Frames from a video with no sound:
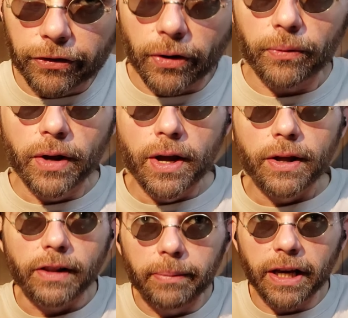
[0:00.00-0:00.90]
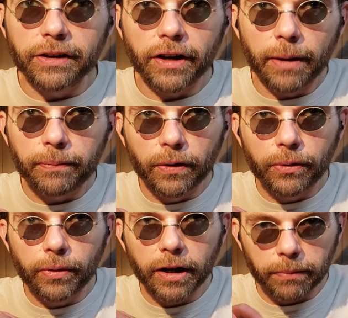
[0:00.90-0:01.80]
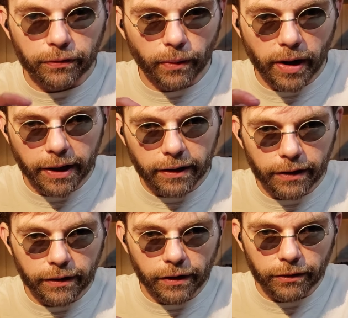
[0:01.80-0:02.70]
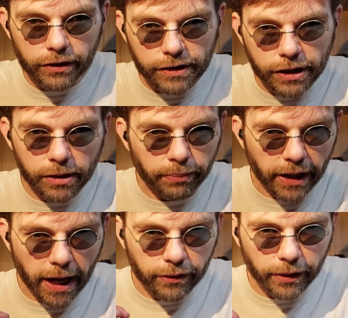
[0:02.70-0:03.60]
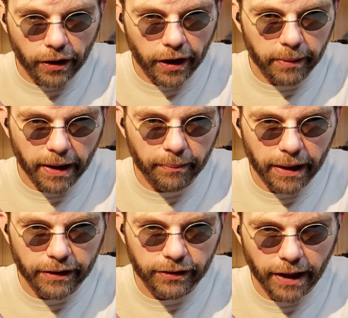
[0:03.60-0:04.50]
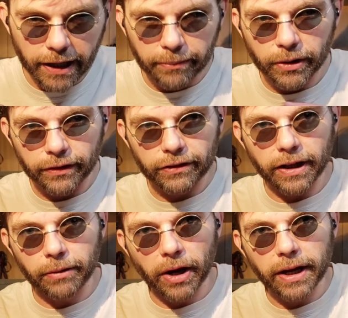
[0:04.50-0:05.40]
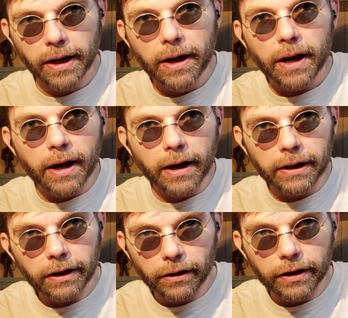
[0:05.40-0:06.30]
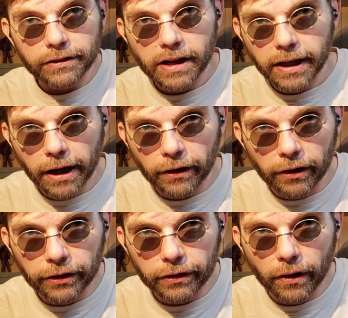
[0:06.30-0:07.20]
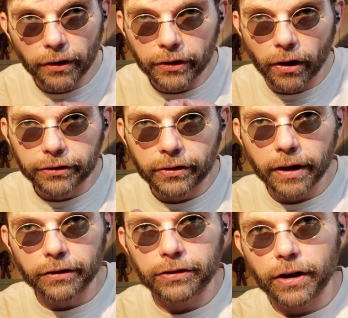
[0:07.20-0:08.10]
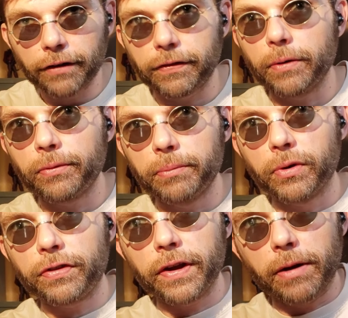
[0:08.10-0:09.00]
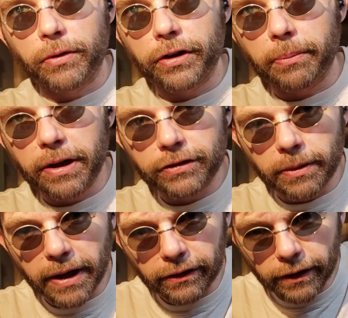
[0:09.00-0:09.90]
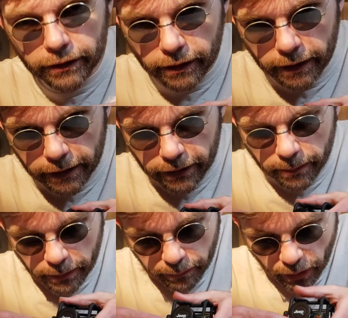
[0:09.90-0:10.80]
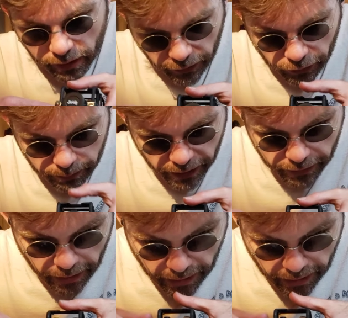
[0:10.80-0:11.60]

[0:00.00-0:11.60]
So let me end it up real quick before I can, continue blathering on about my dislike of movies. Anyway, you check out all the alternator stuff. One more thing I wanted to mention about this. He's come apart a little bit.